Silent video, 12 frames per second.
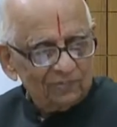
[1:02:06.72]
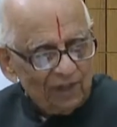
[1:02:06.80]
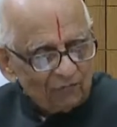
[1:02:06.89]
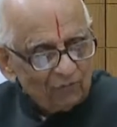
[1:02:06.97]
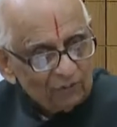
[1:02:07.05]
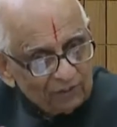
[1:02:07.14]

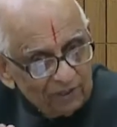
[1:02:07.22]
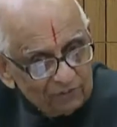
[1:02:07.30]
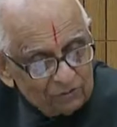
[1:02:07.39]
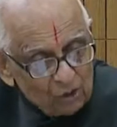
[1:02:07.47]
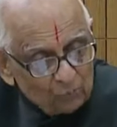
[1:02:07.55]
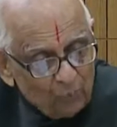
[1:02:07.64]
Therefore,
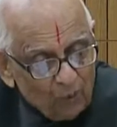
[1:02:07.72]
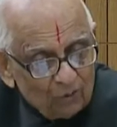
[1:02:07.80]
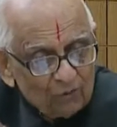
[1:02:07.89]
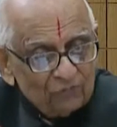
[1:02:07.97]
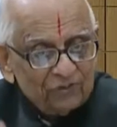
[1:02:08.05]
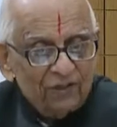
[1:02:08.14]
it's a
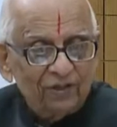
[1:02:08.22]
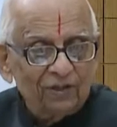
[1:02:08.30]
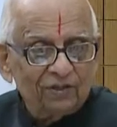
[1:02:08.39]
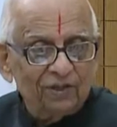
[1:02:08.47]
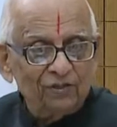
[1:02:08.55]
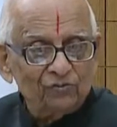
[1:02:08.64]
sport of
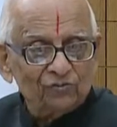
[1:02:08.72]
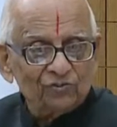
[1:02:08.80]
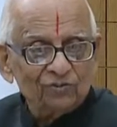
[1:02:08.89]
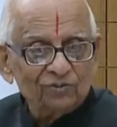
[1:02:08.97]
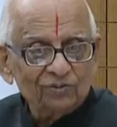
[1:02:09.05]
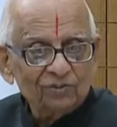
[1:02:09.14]
king,
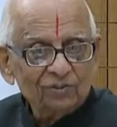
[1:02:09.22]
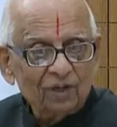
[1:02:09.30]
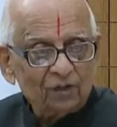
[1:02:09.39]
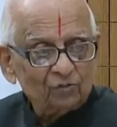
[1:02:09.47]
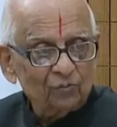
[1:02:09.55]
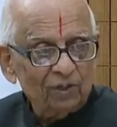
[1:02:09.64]
kings
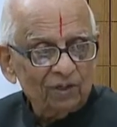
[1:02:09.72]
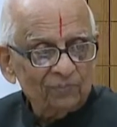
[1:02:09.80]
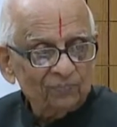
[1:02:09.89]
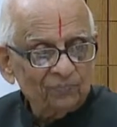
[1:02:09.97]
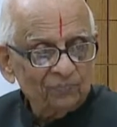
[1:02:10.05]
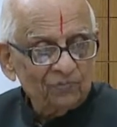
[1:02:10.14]
as well.
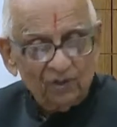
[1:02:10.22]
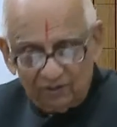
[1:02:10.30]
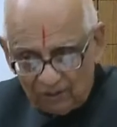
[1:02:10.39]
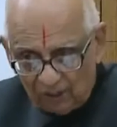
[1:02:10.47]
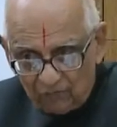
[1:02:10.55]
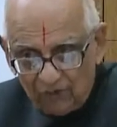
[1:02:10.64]

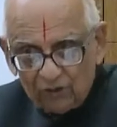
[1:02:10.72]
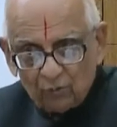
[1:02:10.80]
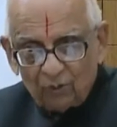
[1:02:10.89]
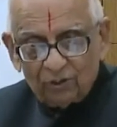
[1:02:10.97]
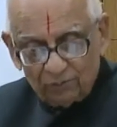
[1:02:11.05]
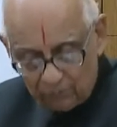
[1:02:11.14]
elephant
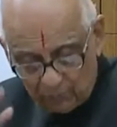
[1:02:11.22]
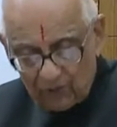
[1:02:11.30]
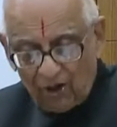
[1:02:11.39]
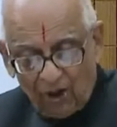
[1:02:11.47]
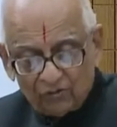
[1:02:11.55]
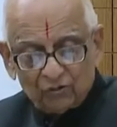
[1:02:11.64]
is one,
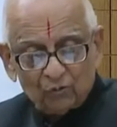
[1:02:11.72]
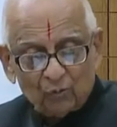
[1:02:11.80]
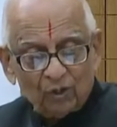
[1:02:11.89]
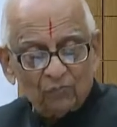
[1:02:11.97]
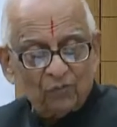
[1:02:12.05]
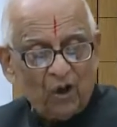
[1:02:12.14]
the horse is
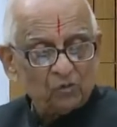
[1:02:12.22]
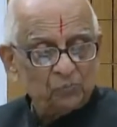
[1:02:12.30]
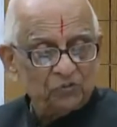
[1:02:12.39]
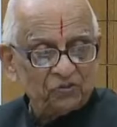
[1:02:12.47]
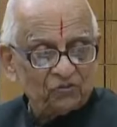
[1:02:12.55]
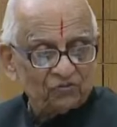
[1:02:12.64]
one of
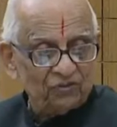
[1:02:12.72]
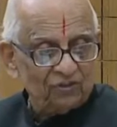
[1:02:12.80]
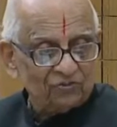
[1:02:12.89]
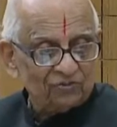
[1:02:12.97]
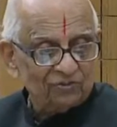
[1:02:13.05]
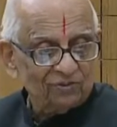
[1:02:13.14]

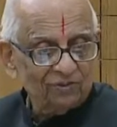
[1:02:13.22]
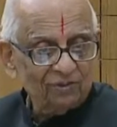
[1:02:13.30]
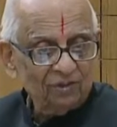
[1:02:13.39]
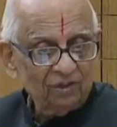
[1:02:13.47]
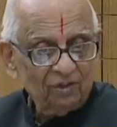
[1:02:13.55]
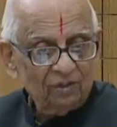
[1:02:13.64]
auspiciousness.
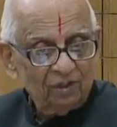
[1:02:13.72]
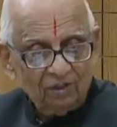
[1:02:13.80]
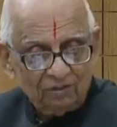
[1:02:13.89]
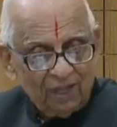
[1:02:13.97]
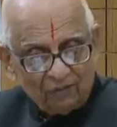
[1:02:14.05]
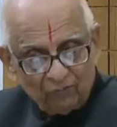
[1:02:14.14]

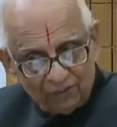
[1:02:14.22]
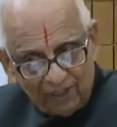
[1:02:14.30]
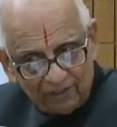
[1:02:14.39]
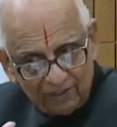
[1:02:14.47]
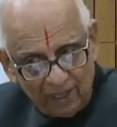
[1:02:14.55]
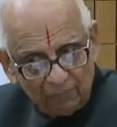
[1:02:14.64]
Therefore,
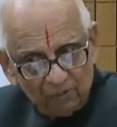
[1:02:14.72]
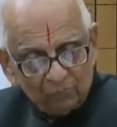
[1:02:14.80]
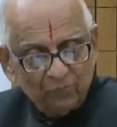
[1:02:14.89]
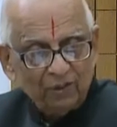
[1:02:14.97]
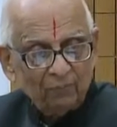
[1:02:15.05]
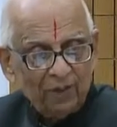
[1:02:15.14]
that game
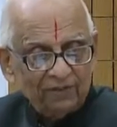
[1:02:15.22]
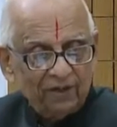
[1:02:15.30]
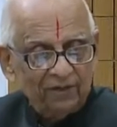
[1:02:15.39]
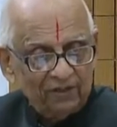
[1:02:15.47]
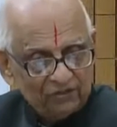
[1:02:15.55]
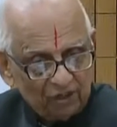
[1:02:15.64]
is being
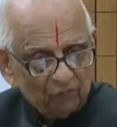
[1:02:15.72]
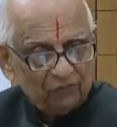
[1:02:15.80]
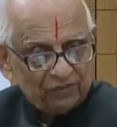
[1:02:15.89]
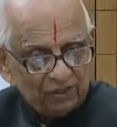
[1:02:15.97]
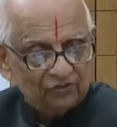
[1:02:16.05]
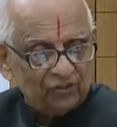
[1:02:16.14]
maintained, its
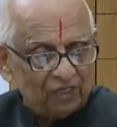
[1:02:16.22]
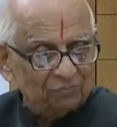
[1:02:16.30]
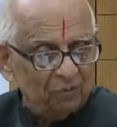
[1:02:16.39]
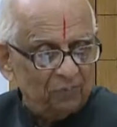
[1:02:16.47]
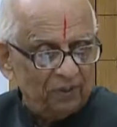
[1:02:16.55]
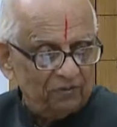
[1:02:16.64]
efficiency has
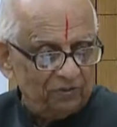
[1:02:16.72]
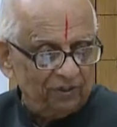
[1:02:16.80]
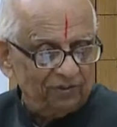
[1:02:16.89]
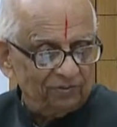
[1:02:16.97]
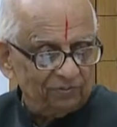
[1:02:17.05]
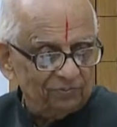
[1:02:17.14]
to be
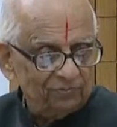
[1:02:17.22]
maintained.